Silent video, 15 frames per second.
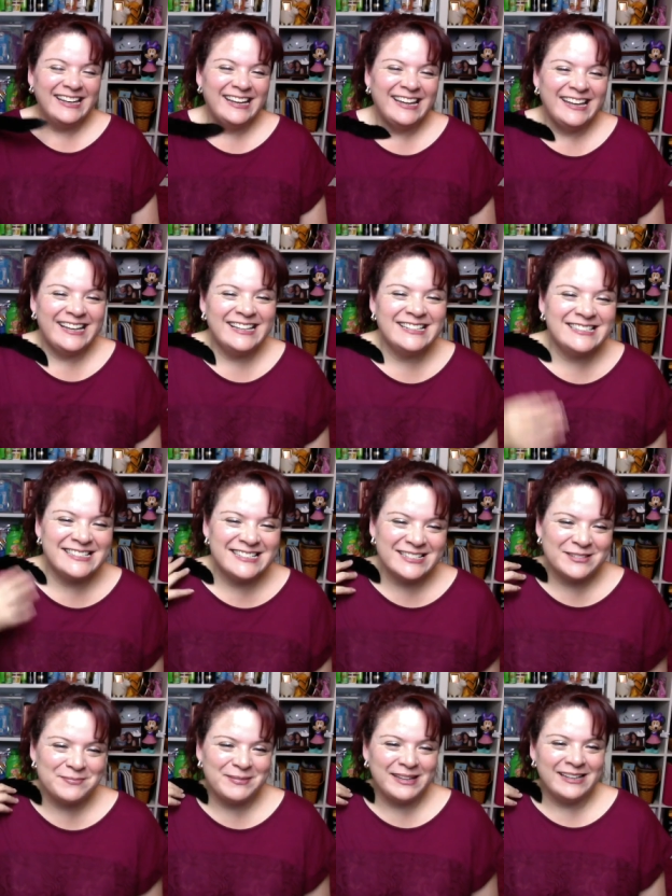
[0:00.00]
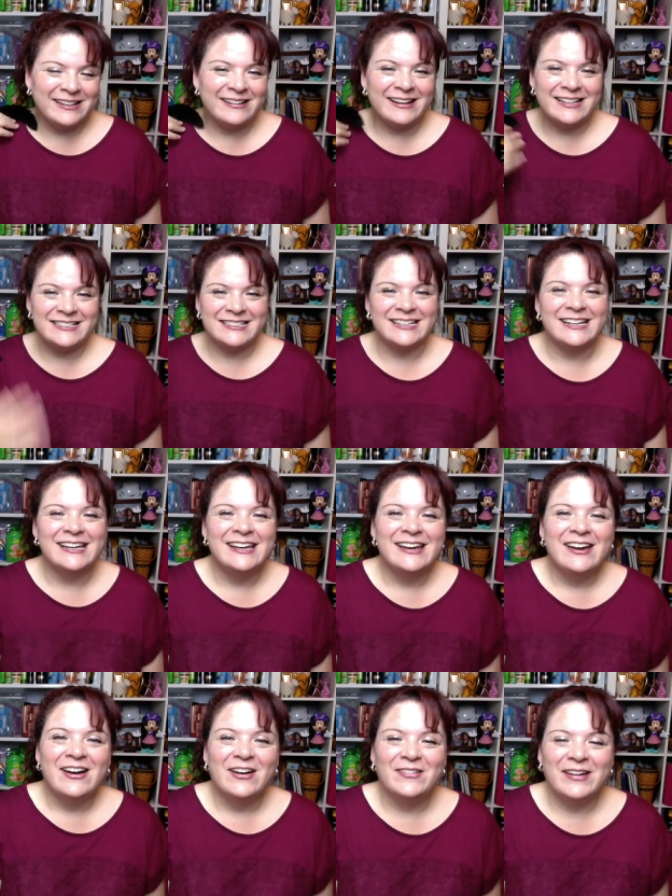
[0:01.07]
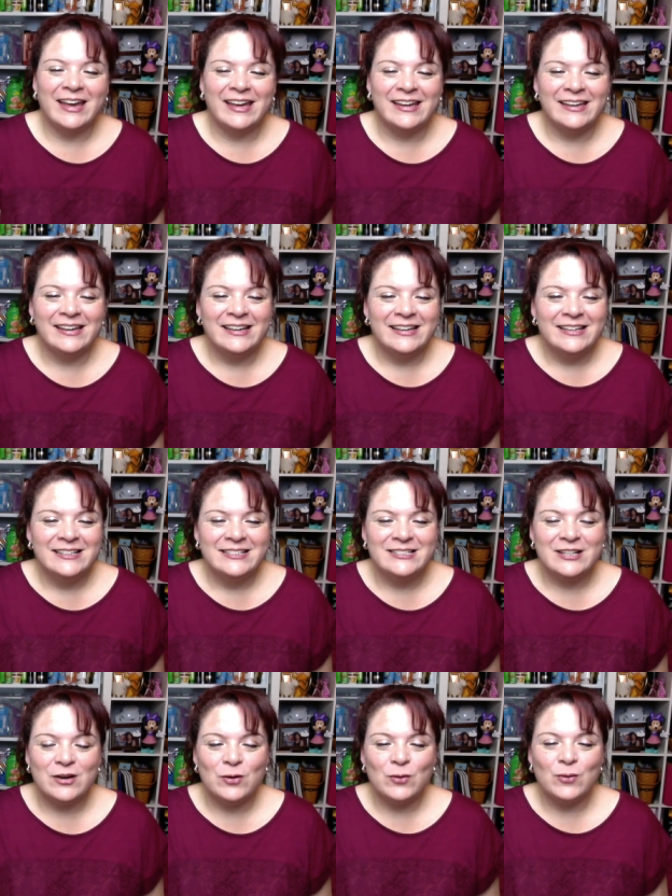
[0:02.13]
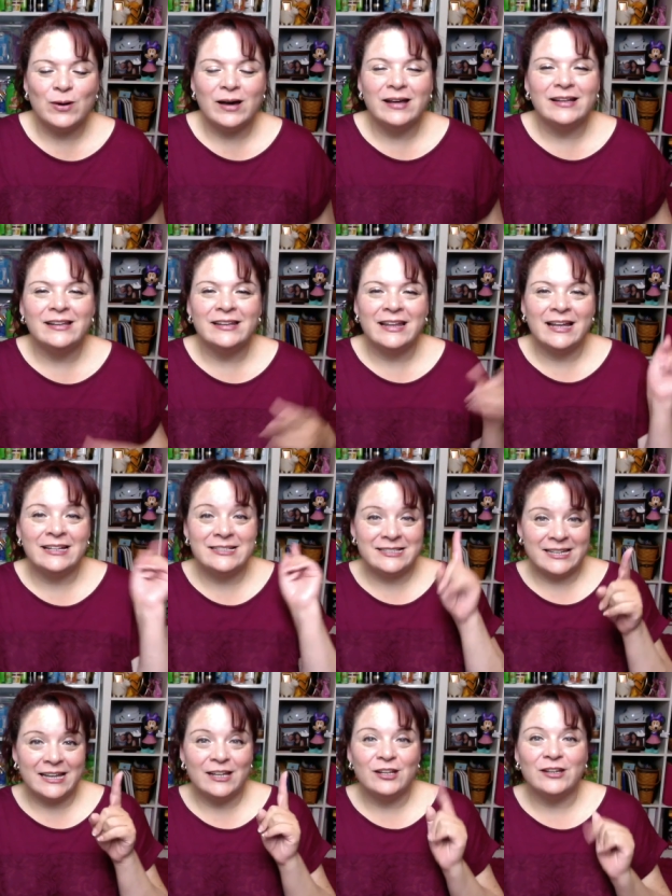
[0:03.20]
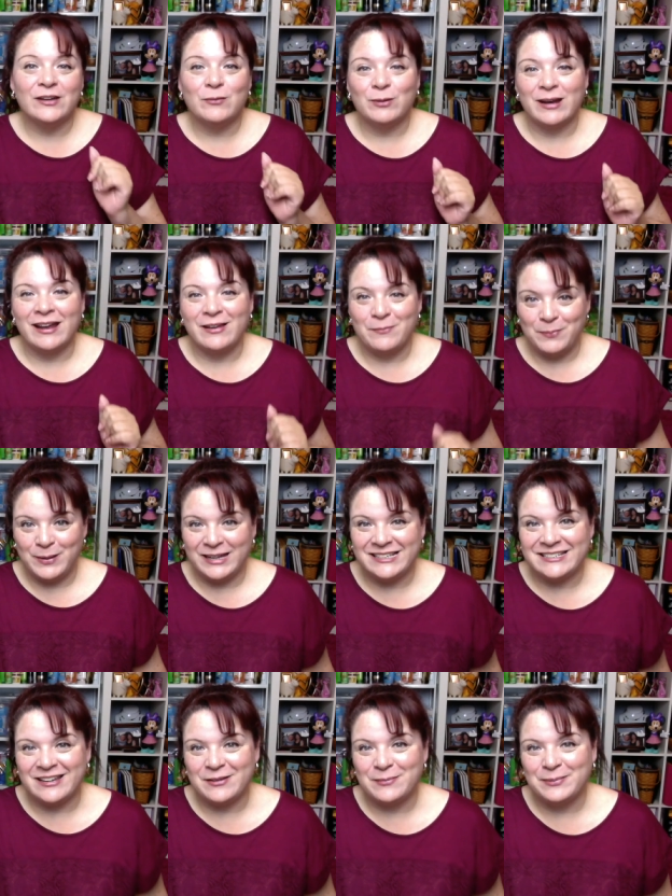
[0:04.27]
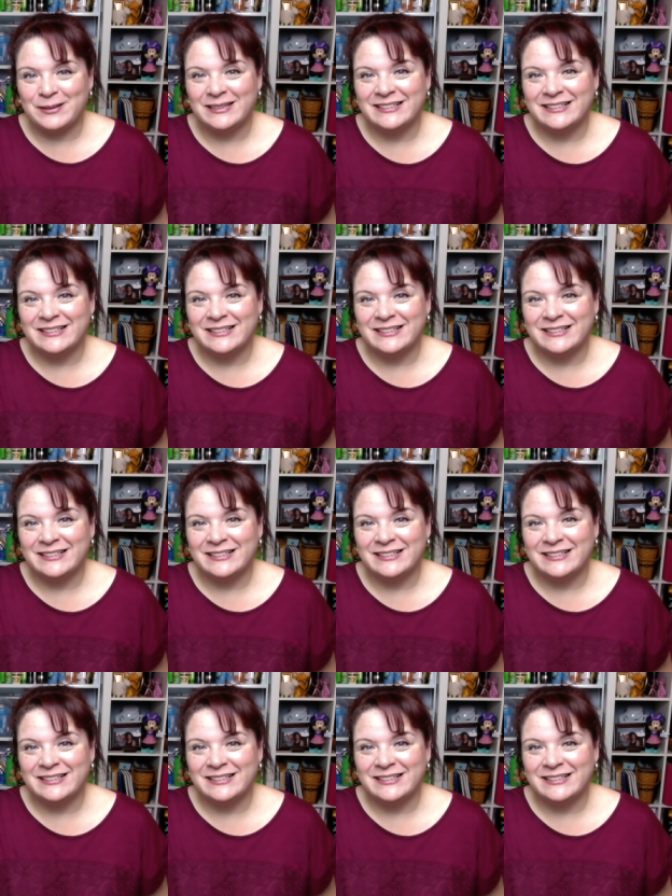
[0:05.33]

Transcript: he is just being crazy. Okay, so let's take a look at what I picked up.